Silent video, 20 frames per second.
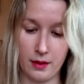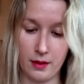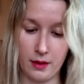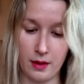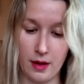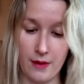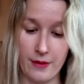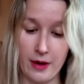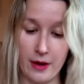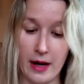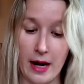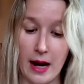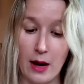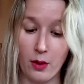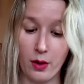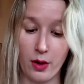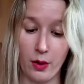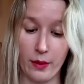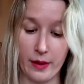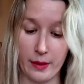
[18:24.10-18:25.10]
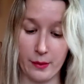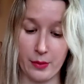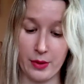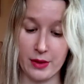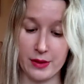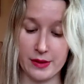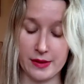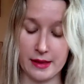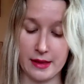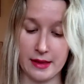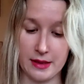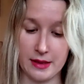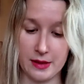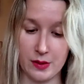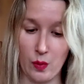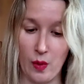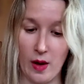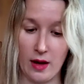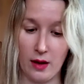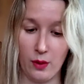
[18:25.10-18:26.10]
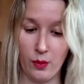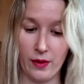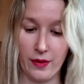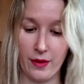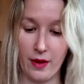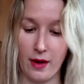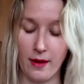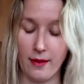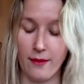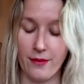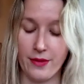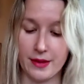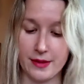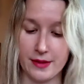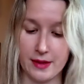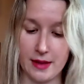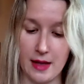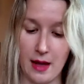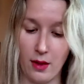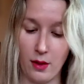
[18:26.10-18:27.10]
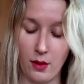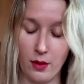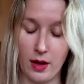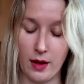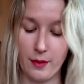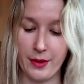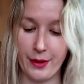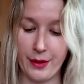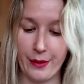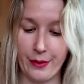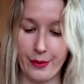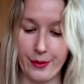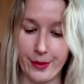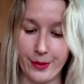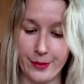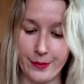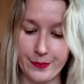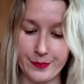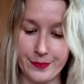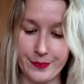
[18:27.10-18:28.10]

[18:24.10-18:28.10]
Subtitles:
a very outgoing person as well with all of this yellow coming through.